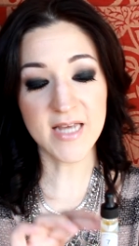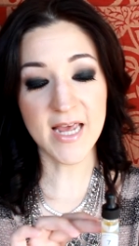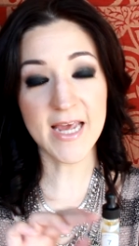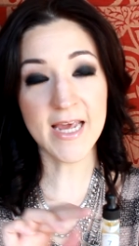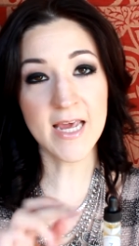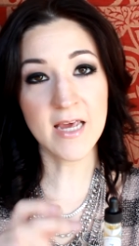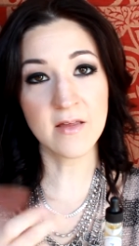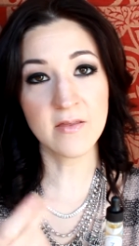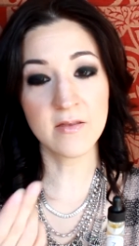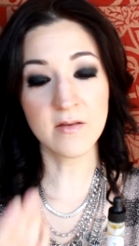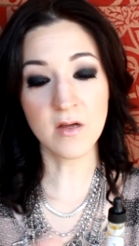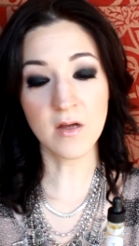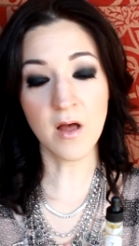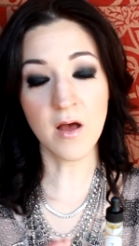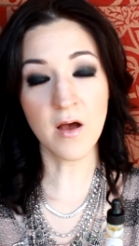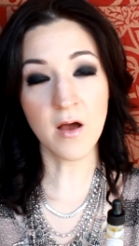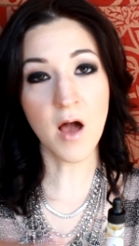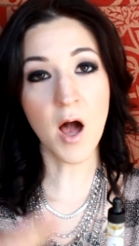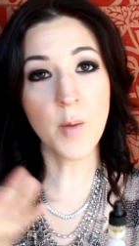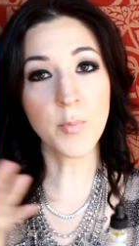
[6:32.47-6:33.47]
taking
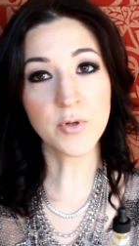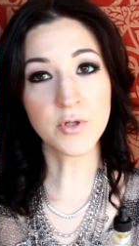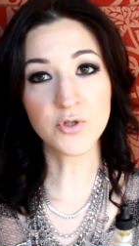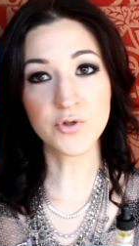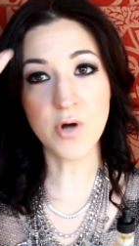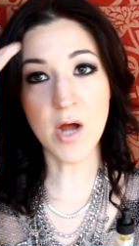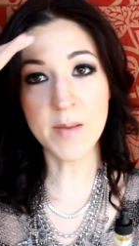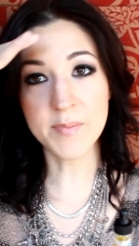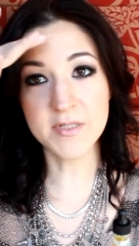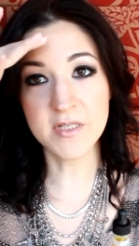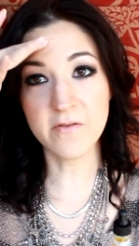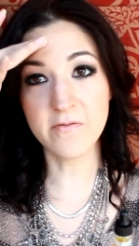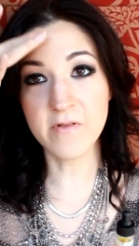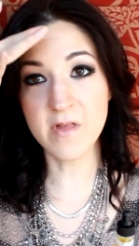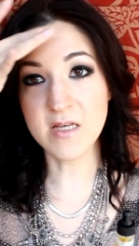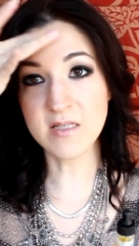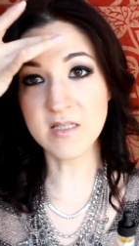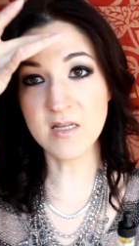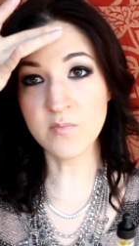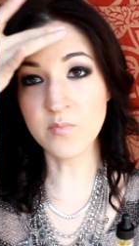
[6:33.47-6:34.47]
a couple drops of
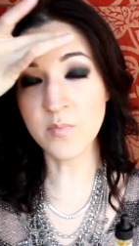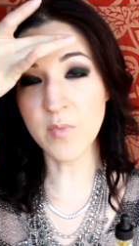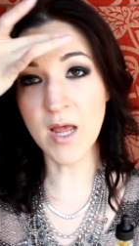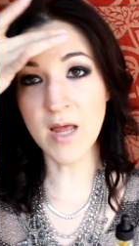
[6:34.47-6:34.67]
this and,